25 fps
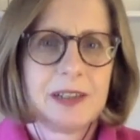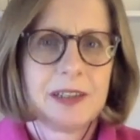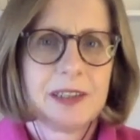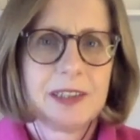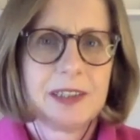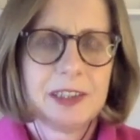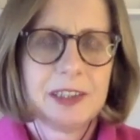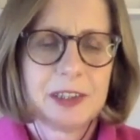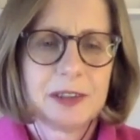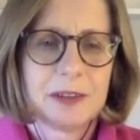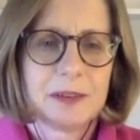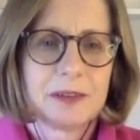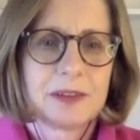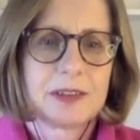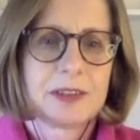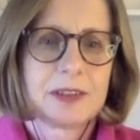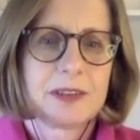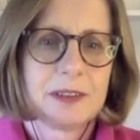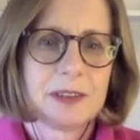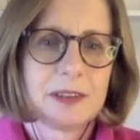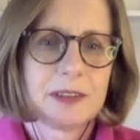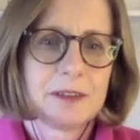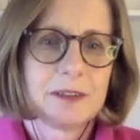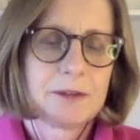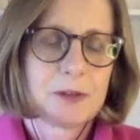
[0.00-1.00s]

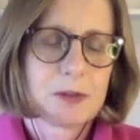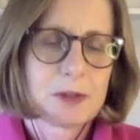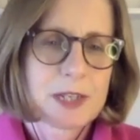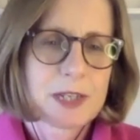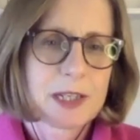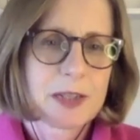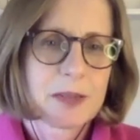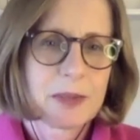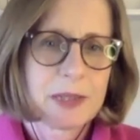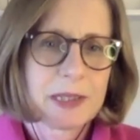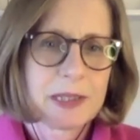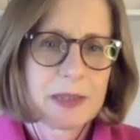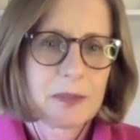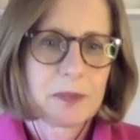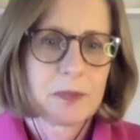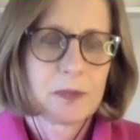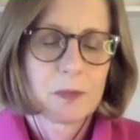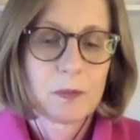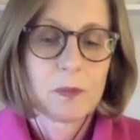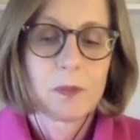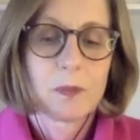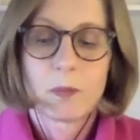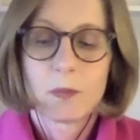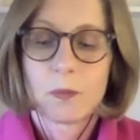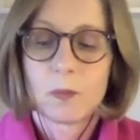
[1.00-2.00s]
to 4-day week
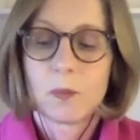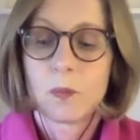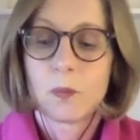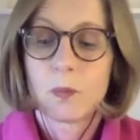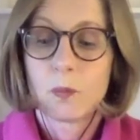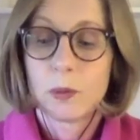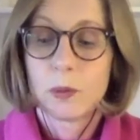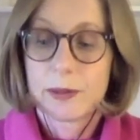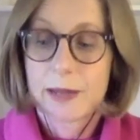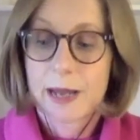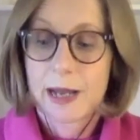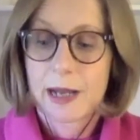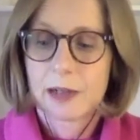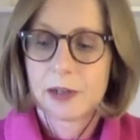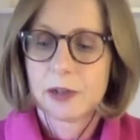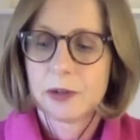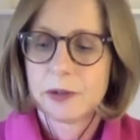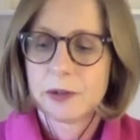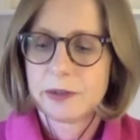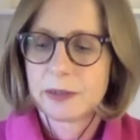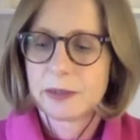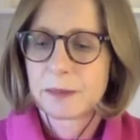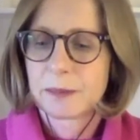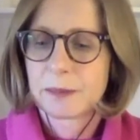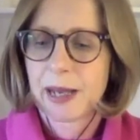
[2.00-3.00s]
without
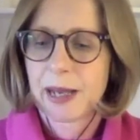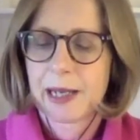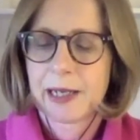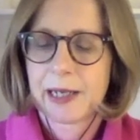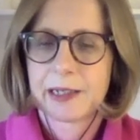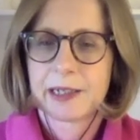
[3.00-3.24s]
losing pay.